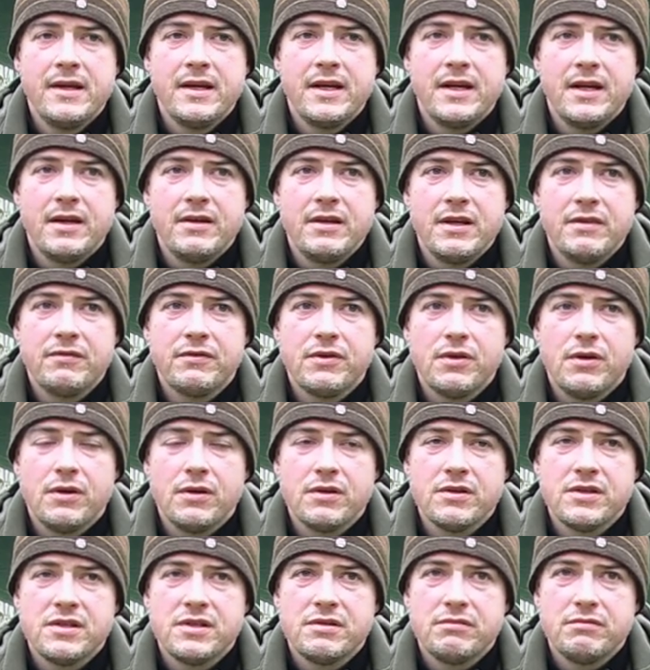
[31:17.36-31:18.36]
you know, you've
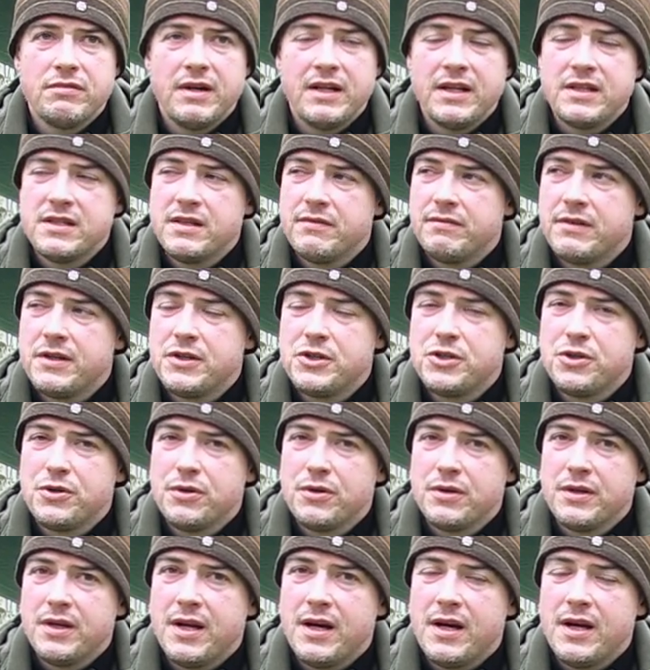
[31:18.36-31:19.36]
got relatively
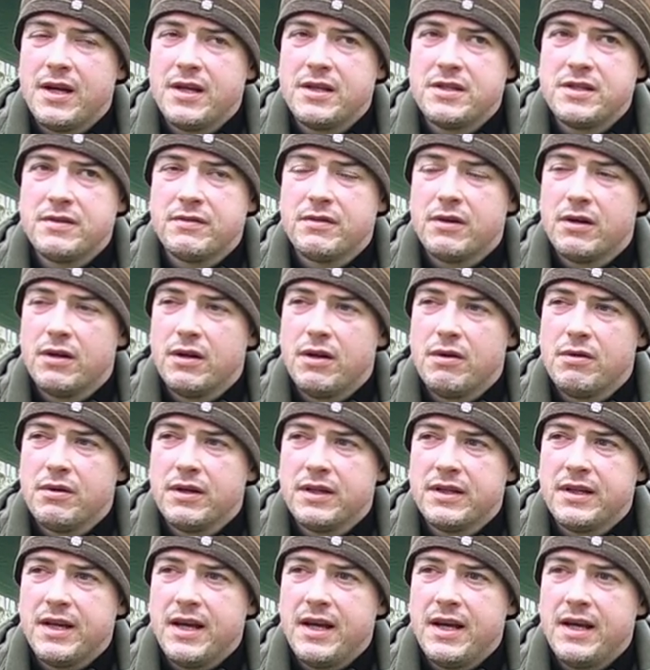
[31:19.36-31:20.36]
short nights, you've got
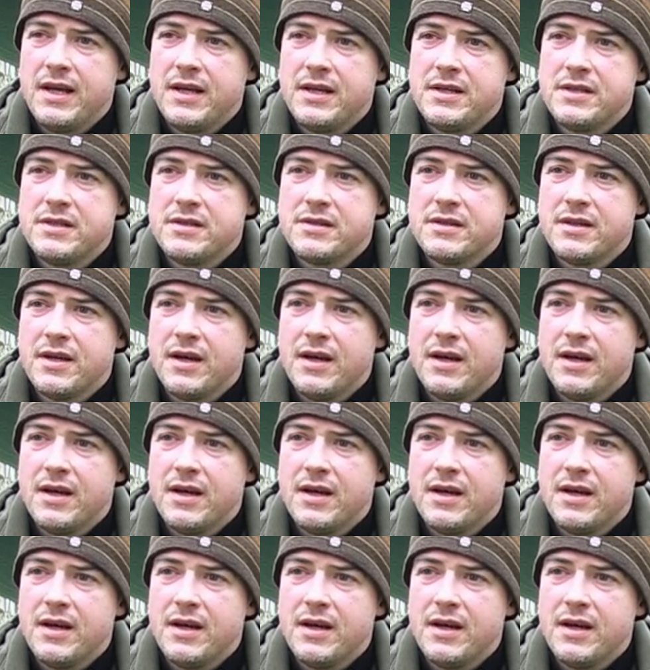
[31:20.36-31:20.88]
longer days.